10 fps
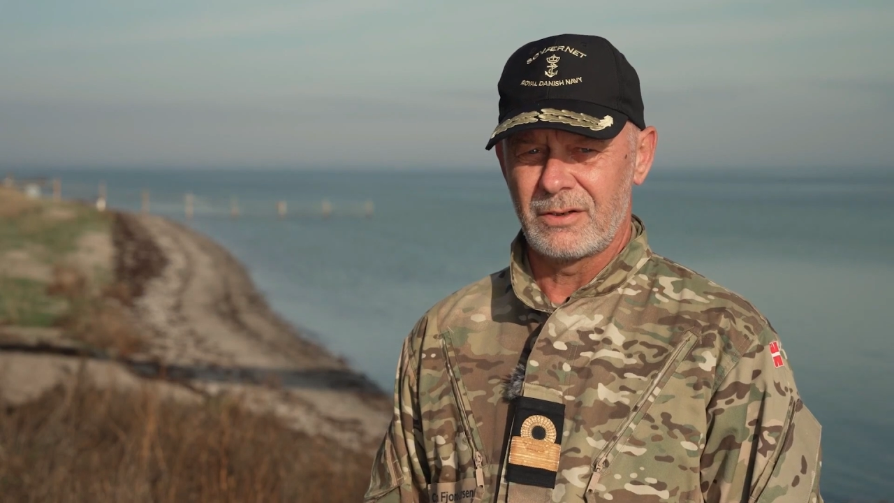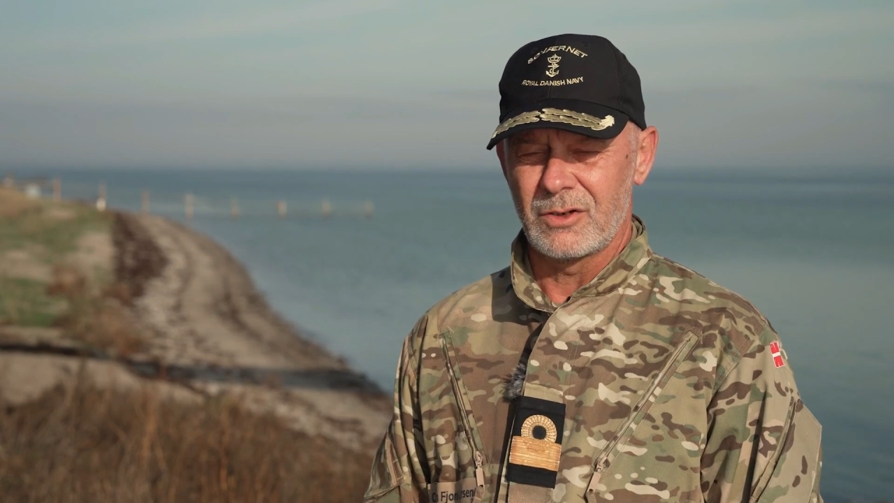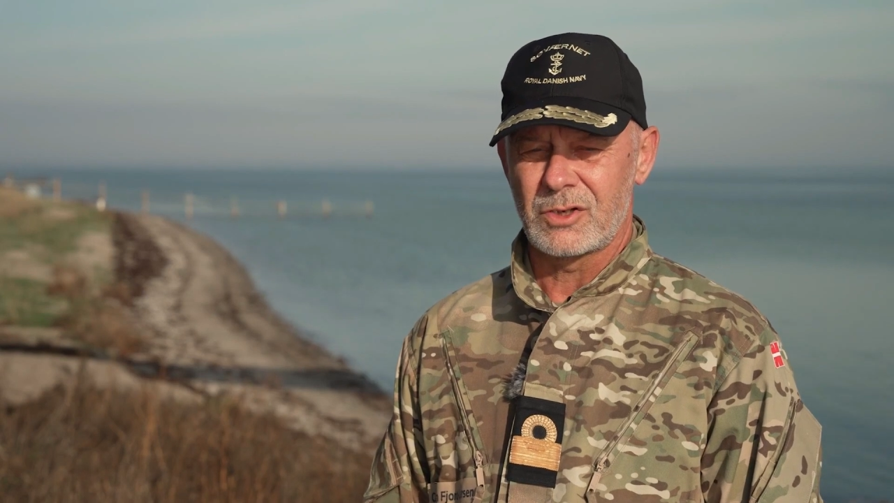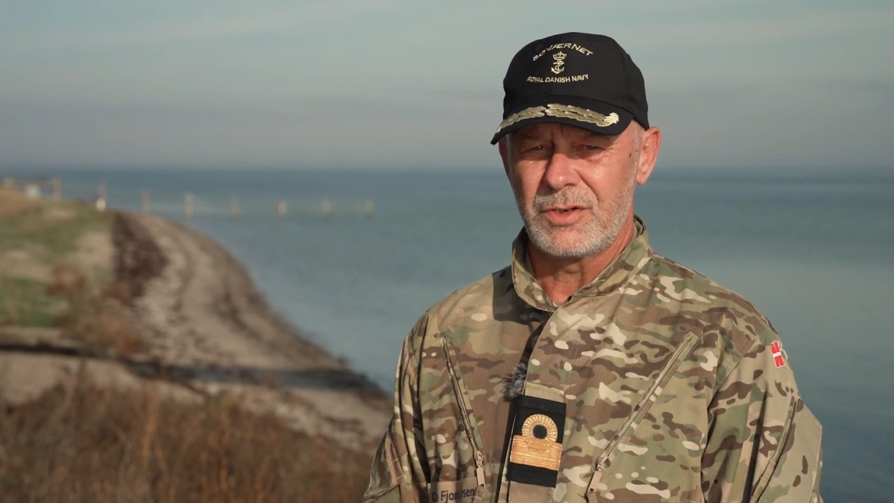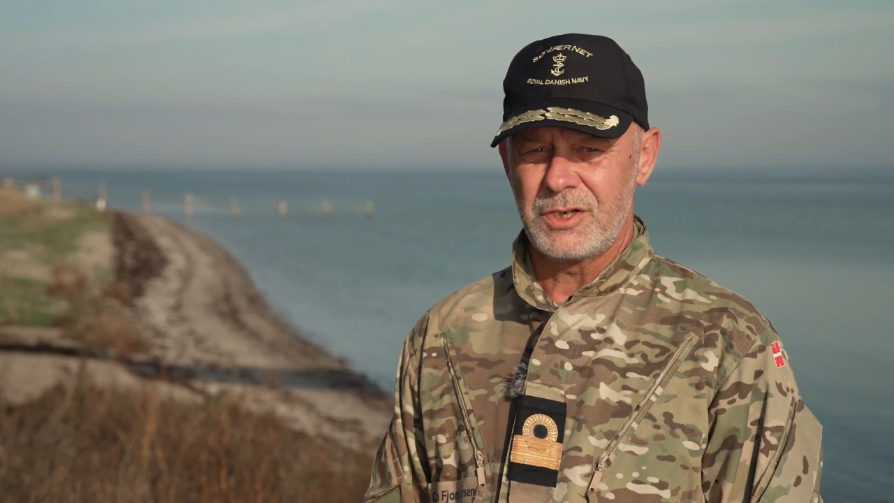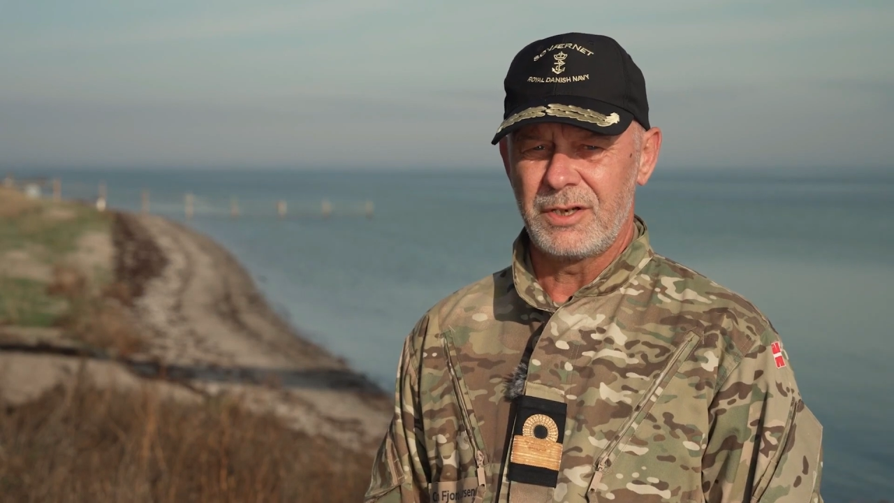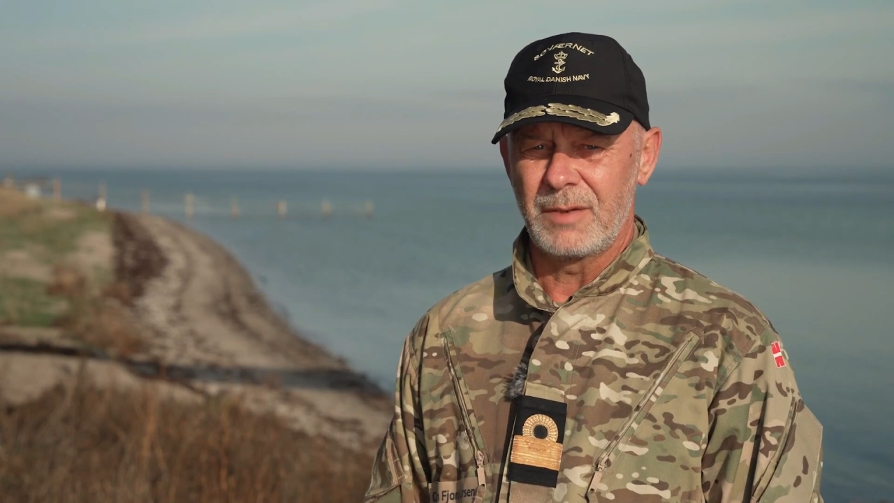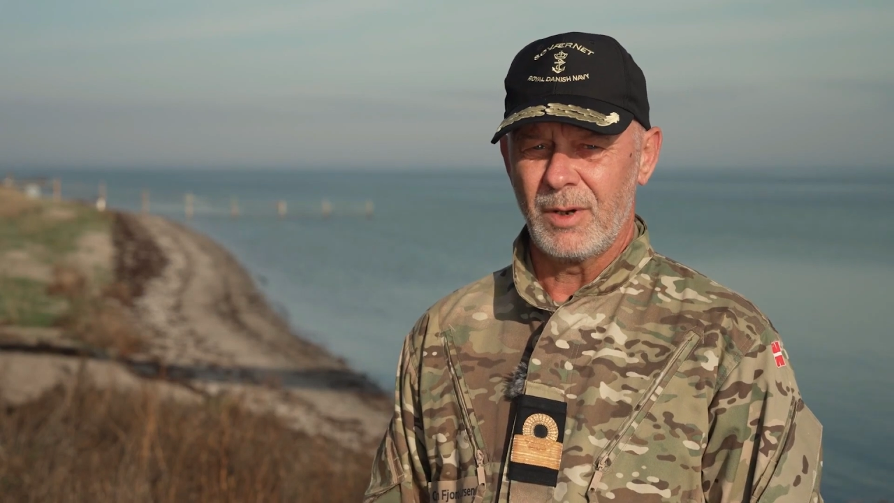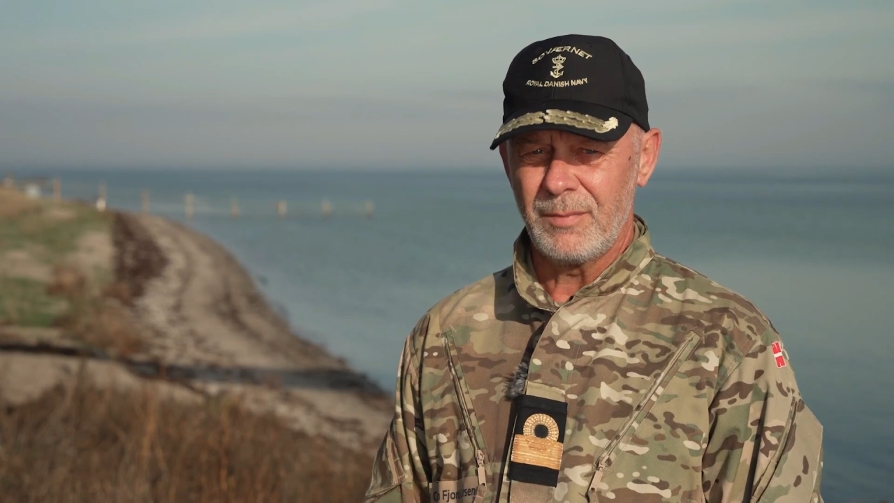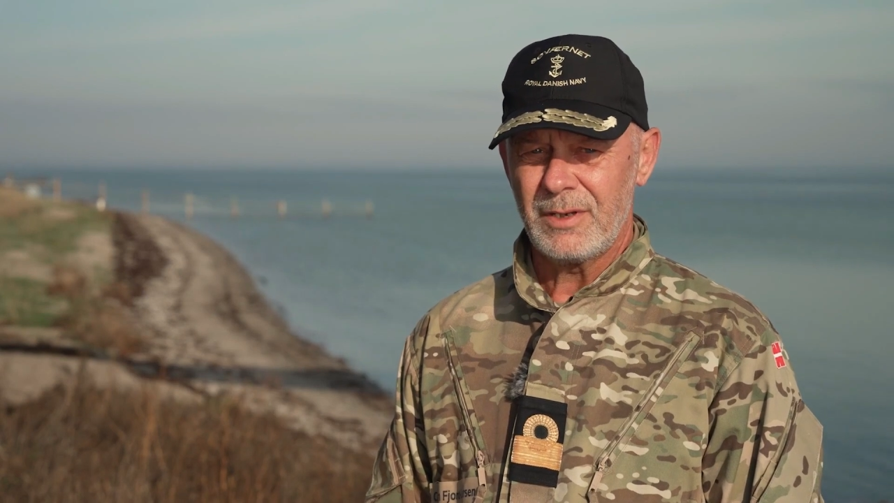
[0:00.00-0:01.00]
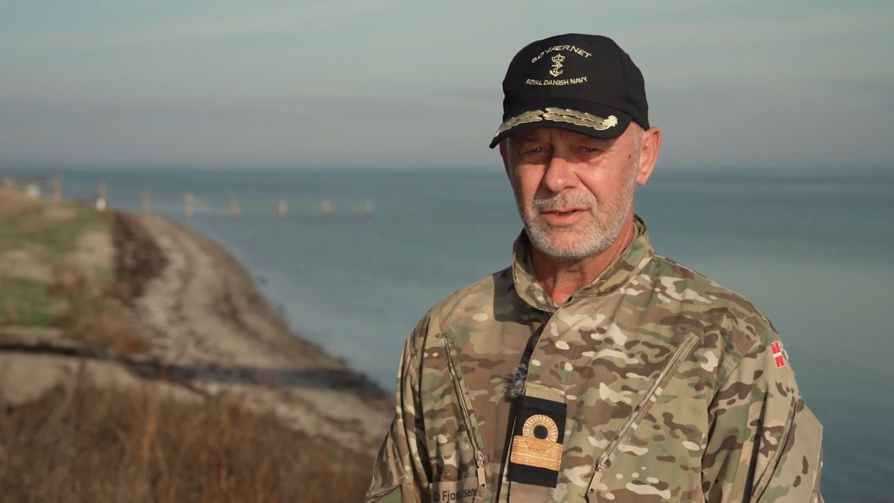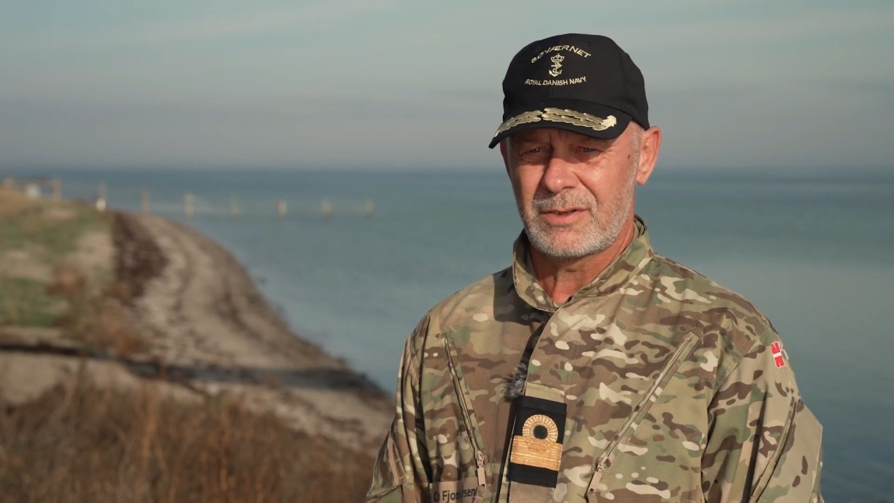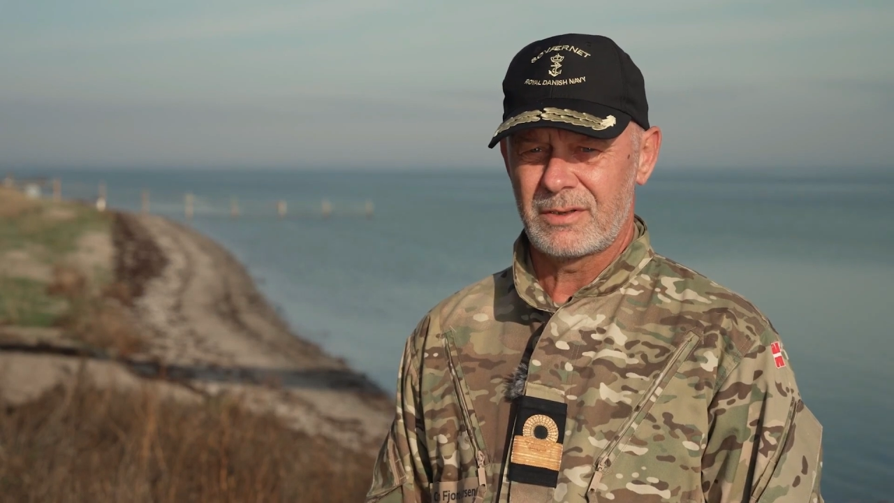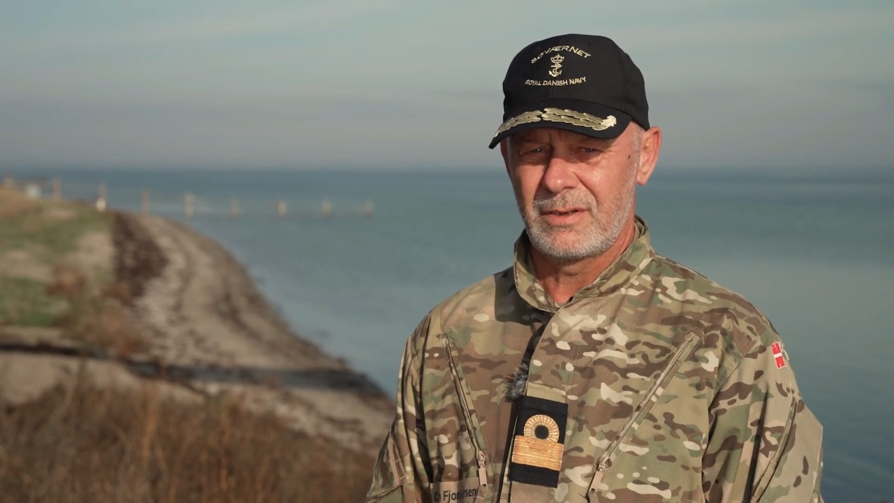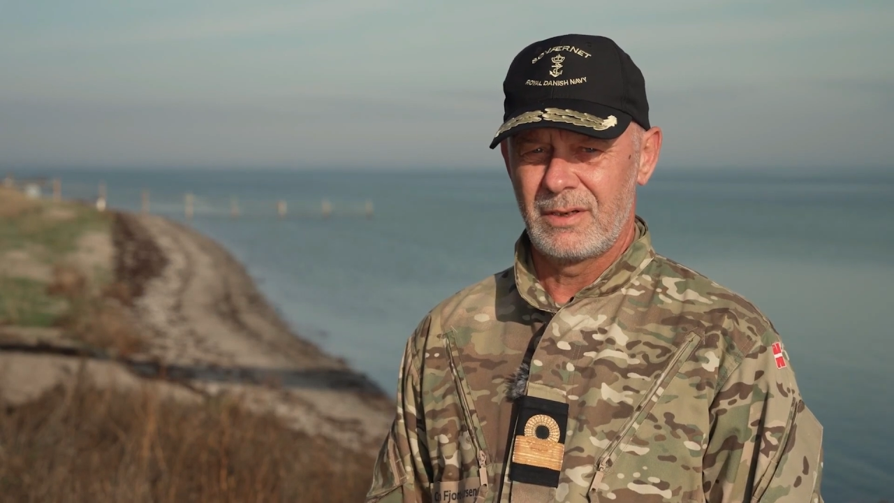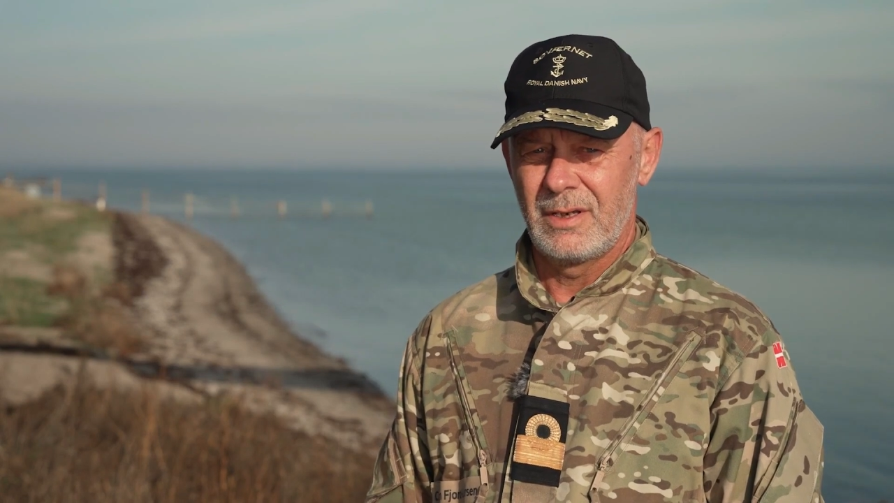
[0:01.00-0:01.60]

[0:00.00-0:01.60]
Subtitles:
or strategic bombers.